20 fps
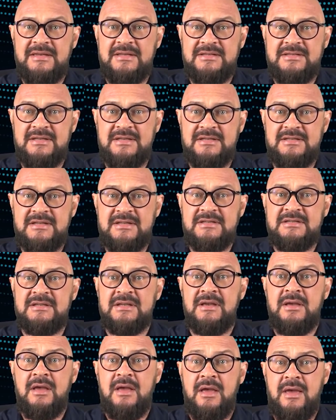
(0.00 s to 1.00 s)
diseases
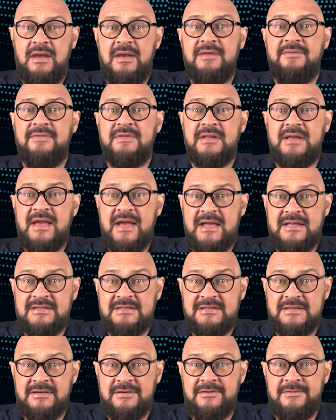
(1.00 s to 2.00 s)
and even
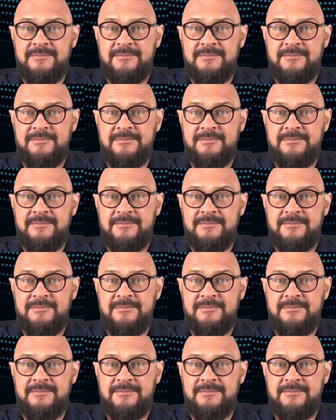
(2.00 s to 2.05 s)
cancer.